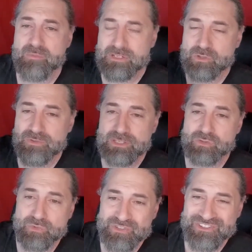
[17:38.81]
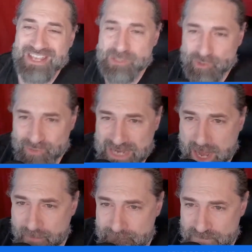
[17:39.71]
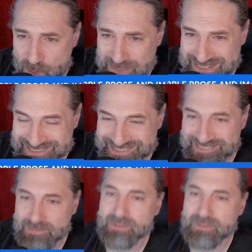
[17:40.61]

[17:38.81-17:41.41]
We do this through sensory focus.